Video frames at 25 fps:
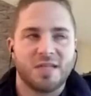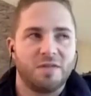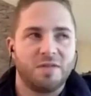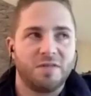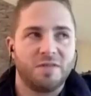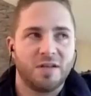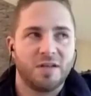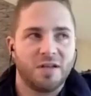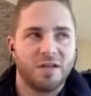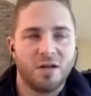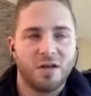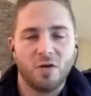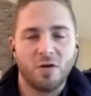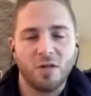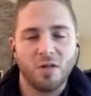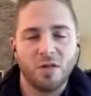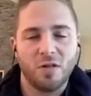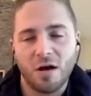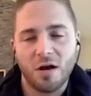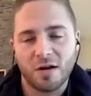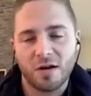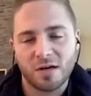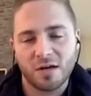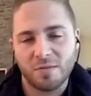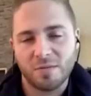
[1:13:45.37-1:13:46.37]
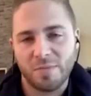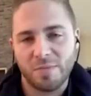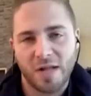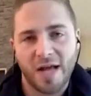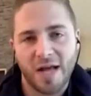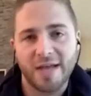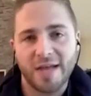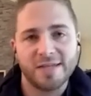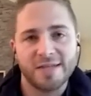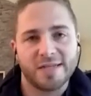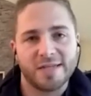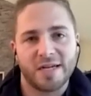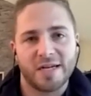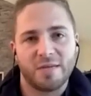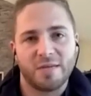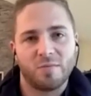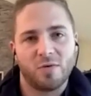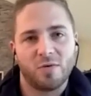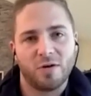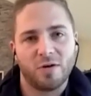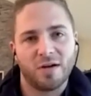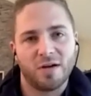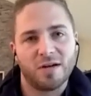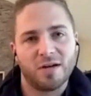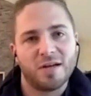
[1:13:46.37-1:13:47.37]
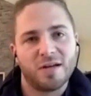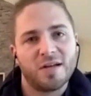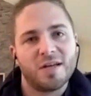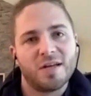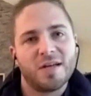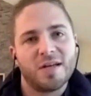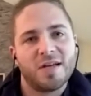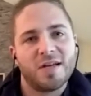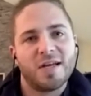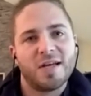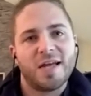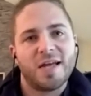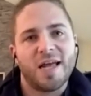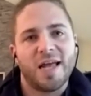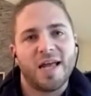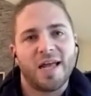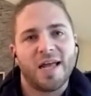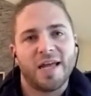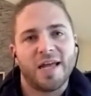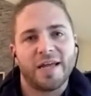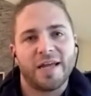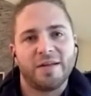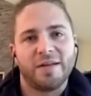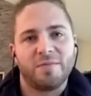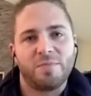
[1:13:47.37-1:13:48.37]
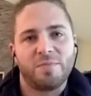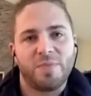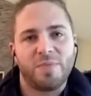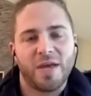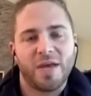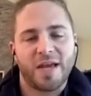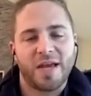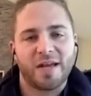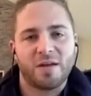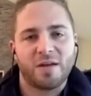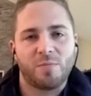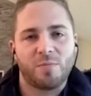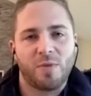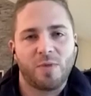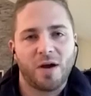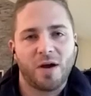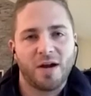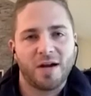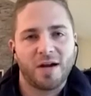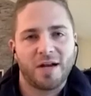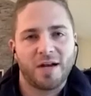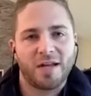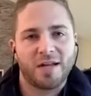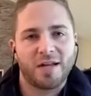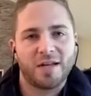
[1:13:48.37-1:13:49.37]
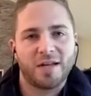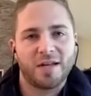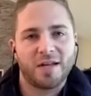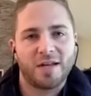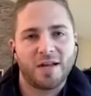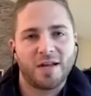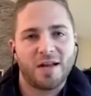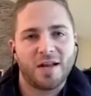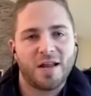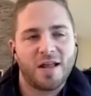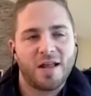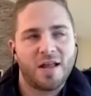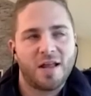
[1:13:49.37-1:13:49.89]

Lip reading: some of the stuff that no longer applies anymore, and pick it apart. And